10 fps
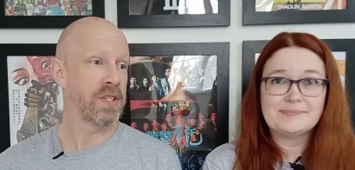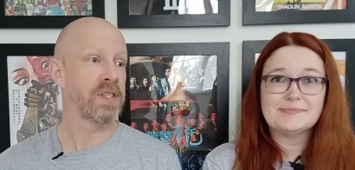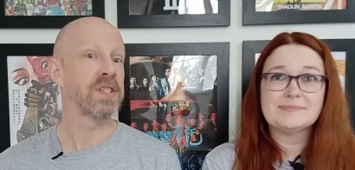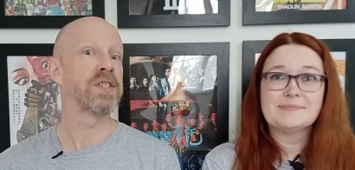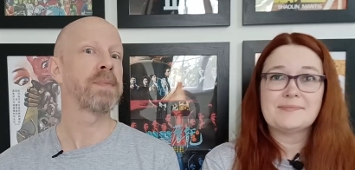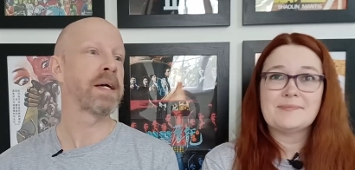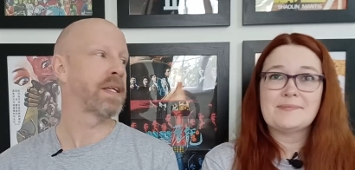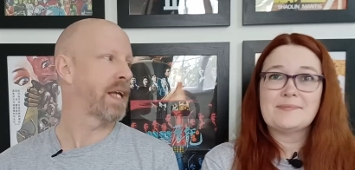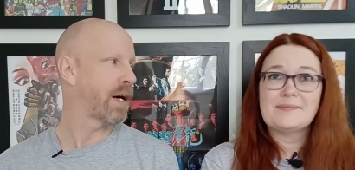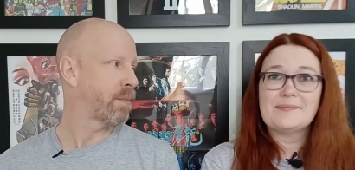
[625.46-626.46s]
Speaker 1: this is
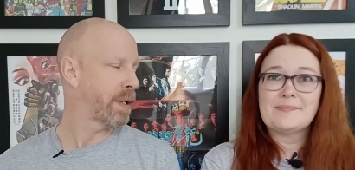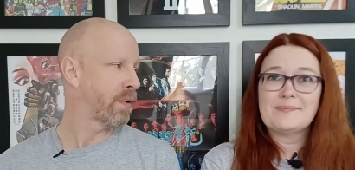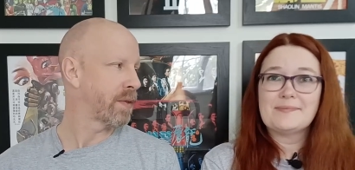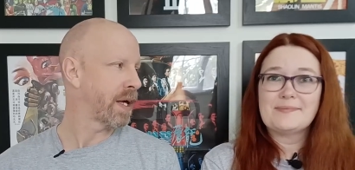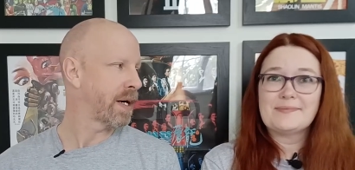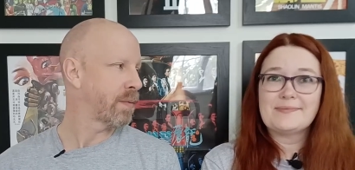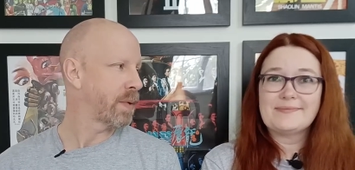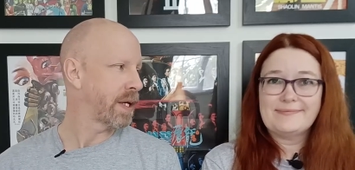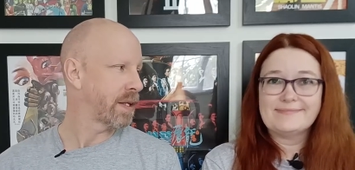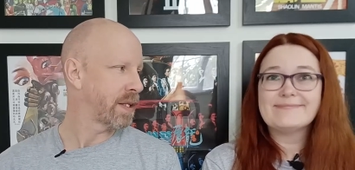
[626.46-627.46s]
expanded out beyond that, and
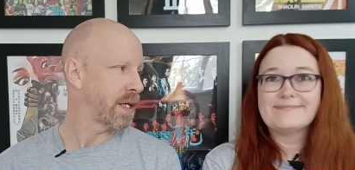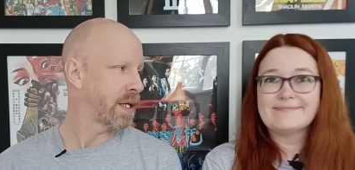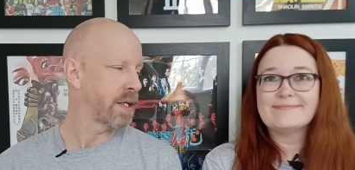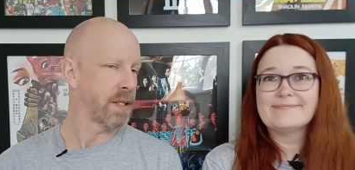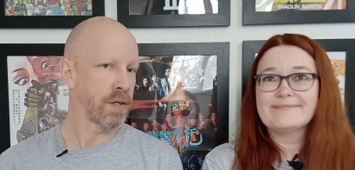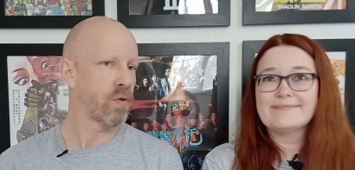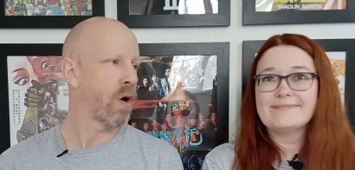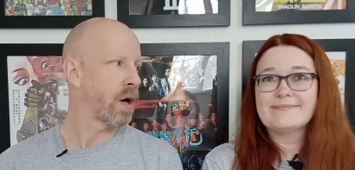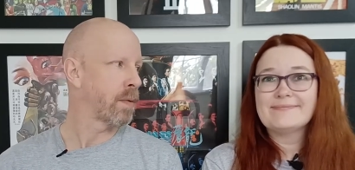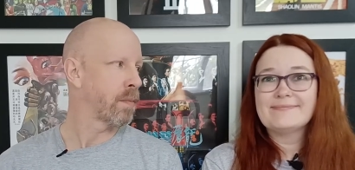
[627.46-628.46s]
we get the,
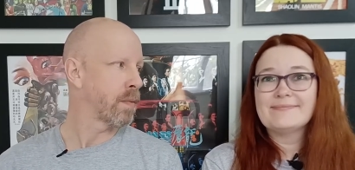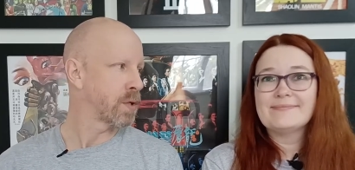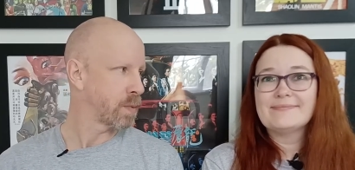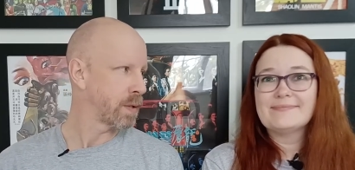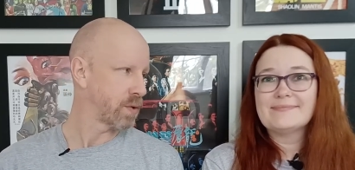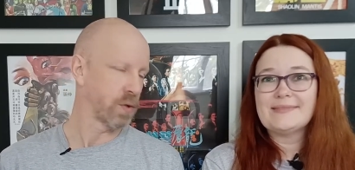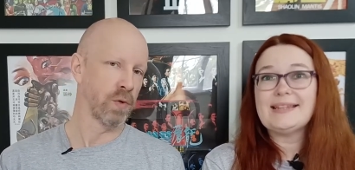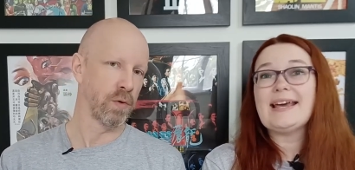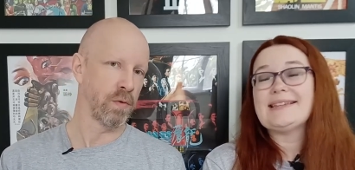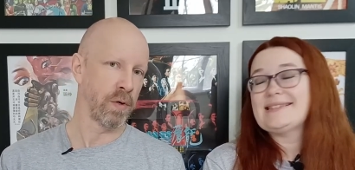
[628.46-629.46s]
crime as well as the
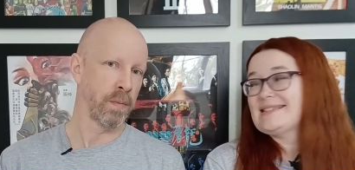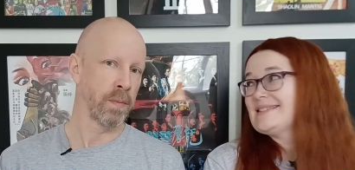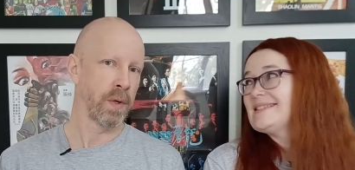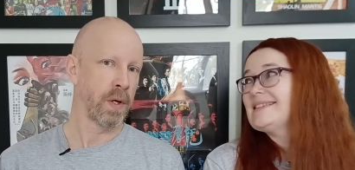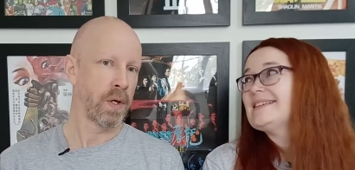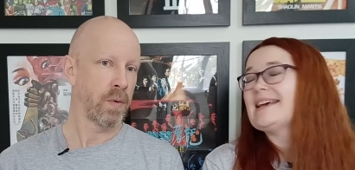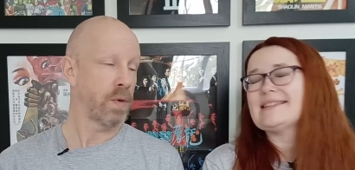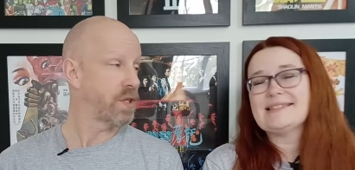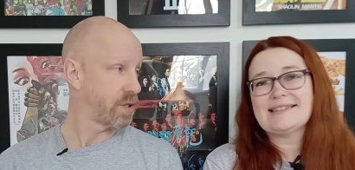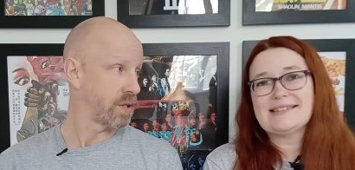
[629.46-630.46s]
courtroom, yes. yes.
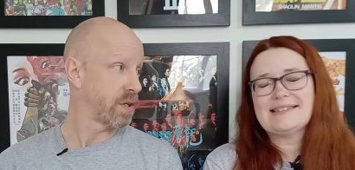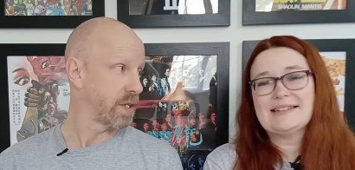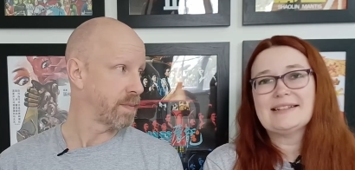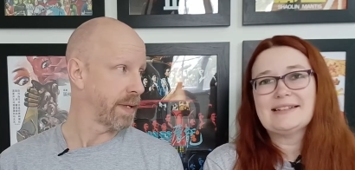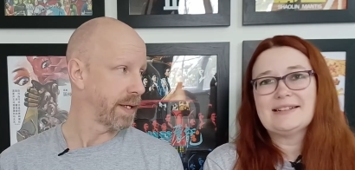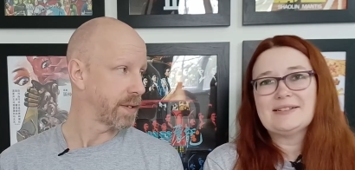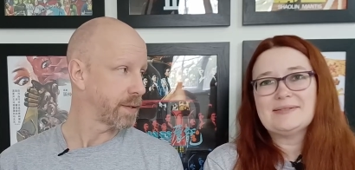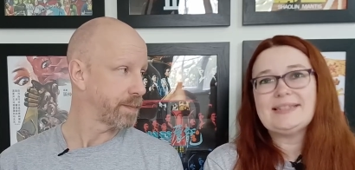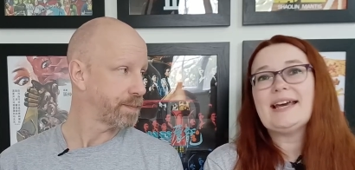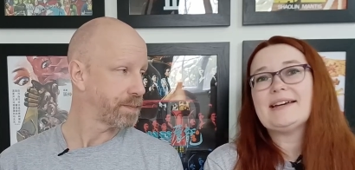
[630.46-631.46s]
which is a nice
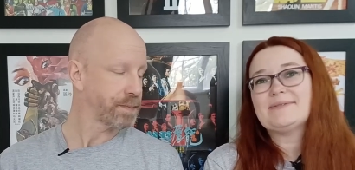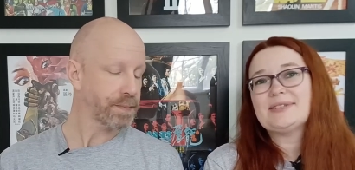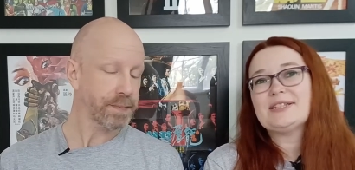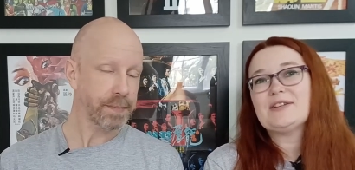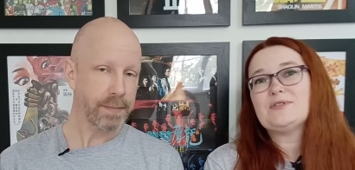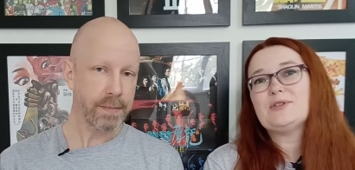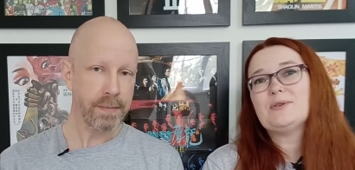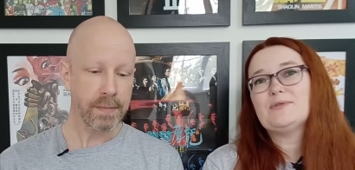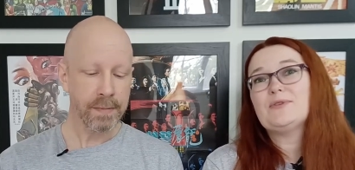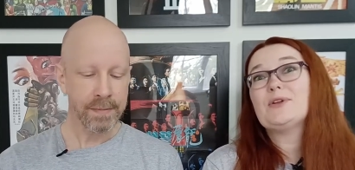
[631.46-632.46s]
mix.
Speaker 2: Yeah, which gives
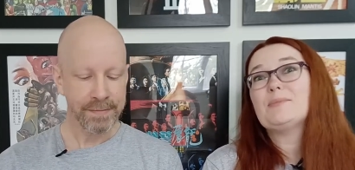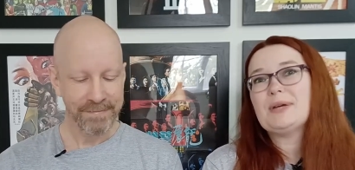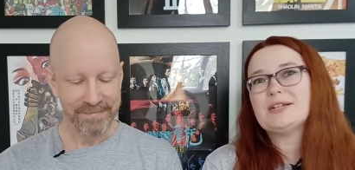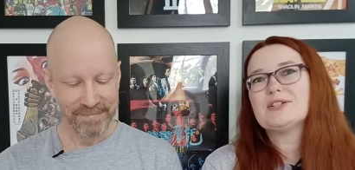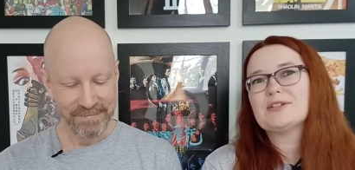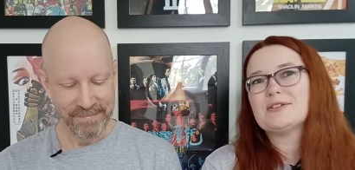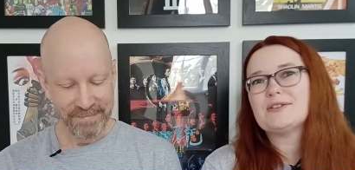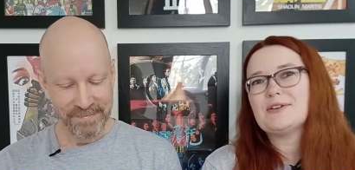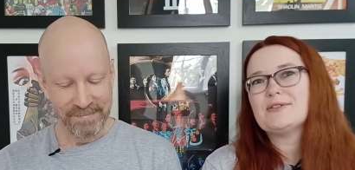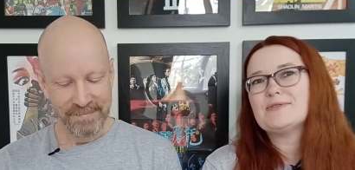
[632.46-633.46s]
you a fuller
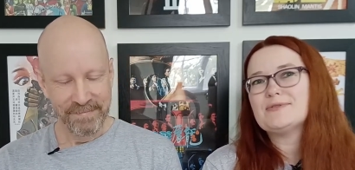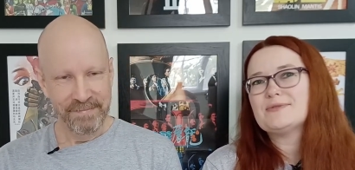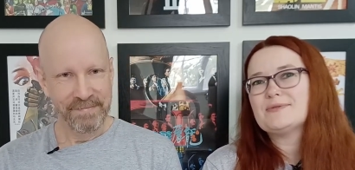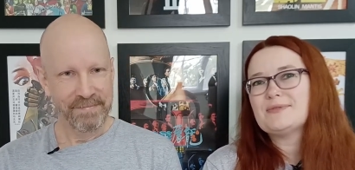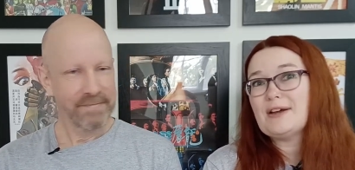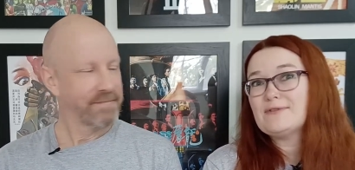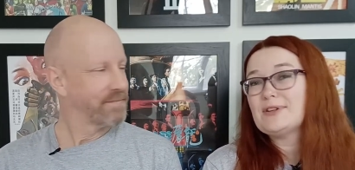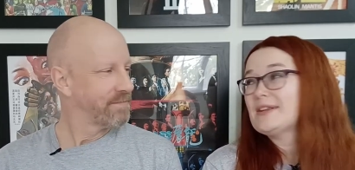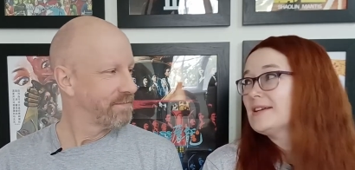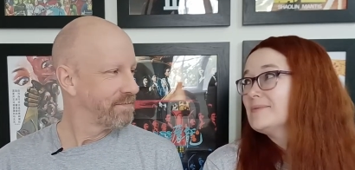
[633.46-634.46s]
picture of
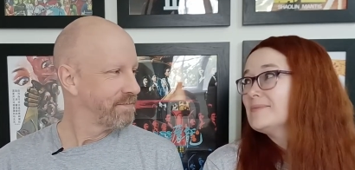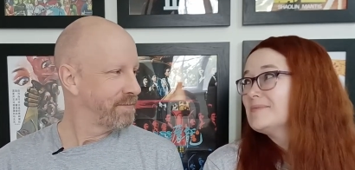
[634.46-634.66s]
everything.